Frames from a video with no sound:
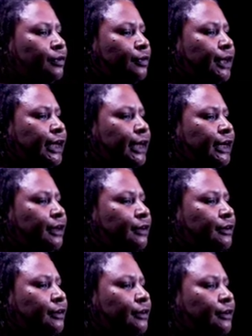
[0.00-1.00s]
Okay?
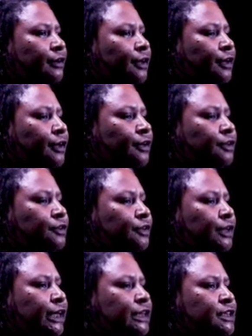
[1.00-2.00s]
So
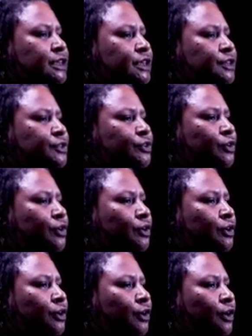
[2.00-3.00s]
let's just
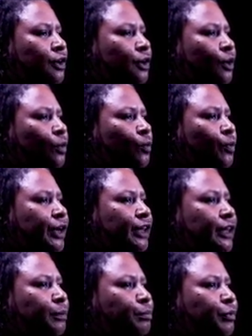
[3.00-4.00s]
draw where
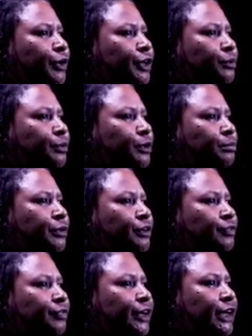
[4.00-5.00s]
the point will be
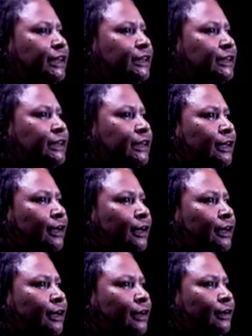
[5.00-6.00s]
first.
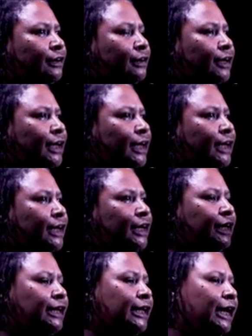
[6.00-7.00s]
Okay,
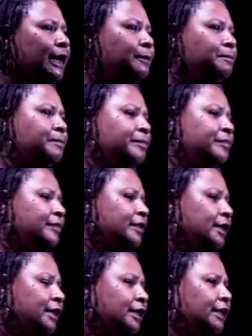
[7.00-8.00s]
here.
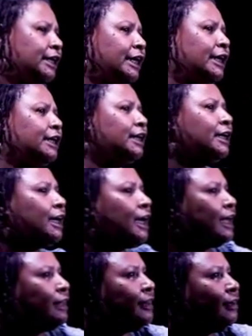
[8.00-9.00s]
And
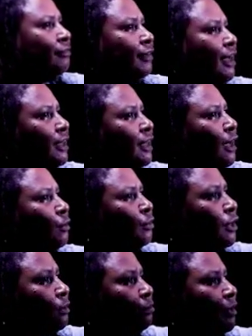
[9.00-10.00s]
the vector
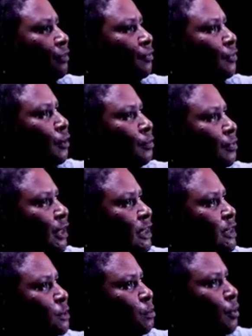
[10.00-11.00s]
will be from
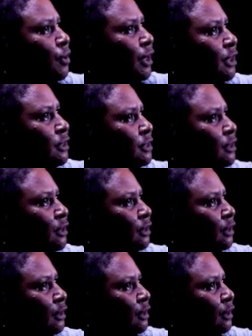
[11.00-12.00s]
this point
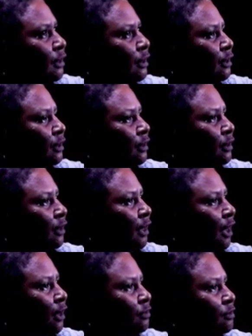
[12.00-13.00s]

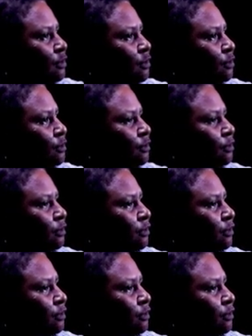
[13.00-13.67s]
down to